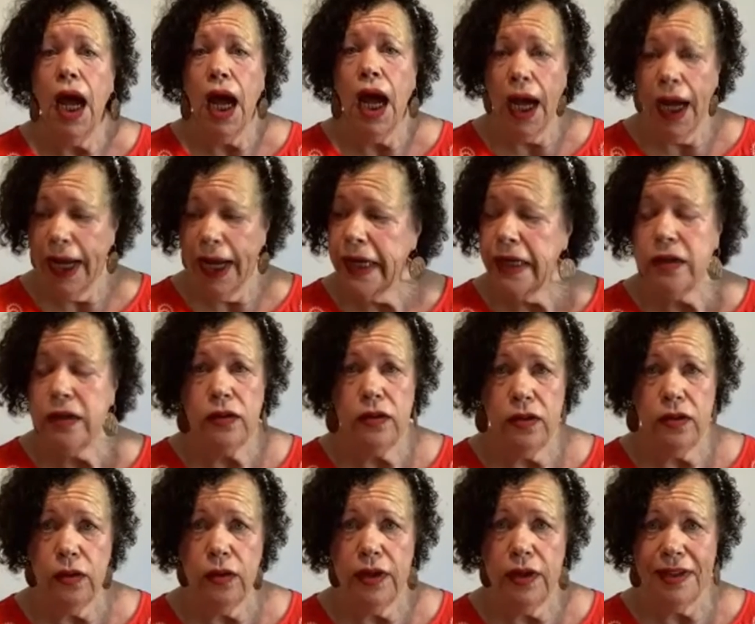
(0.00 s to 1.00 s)
I could
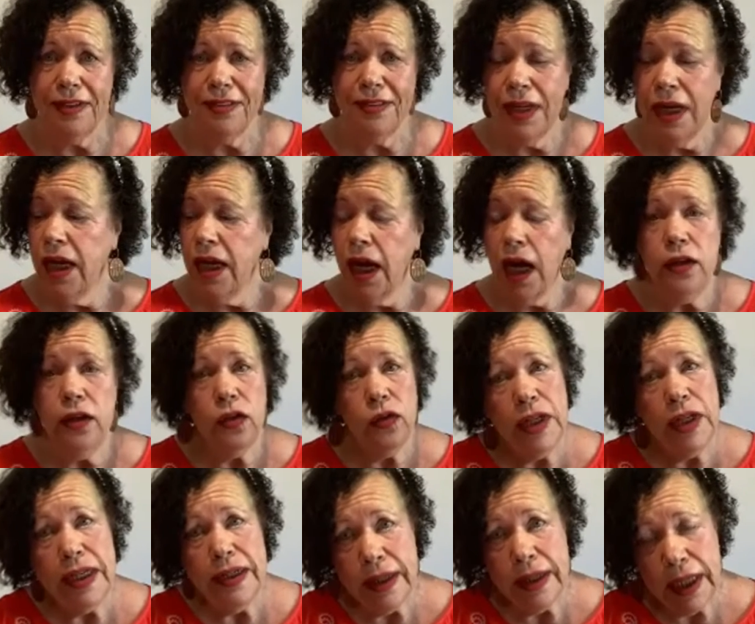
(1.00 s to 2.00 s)
do this. You
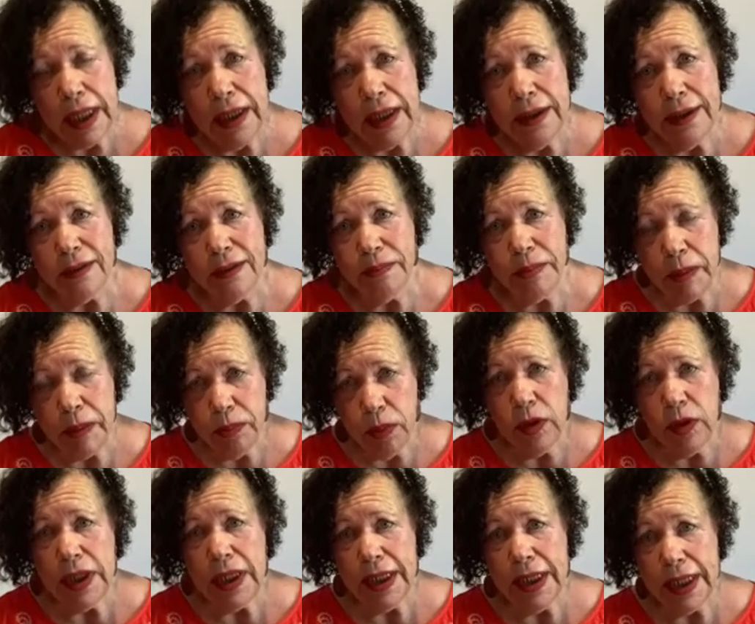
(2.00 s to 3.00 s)
need to hear this. People
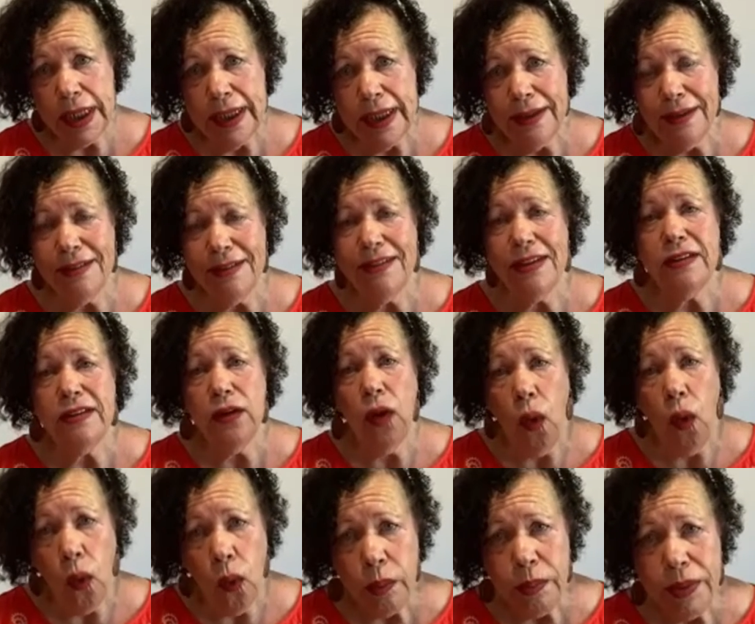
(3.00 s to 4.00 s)
need to hear this. There's
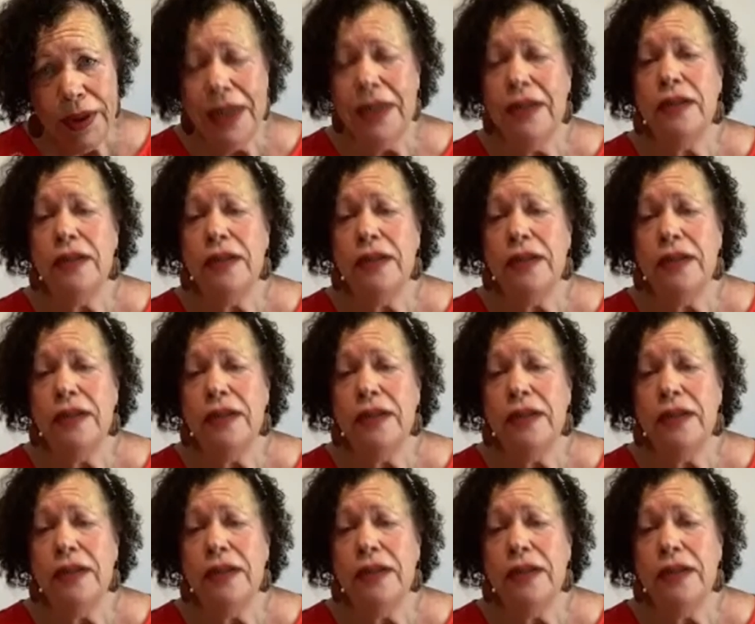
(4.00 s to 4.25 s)
hope.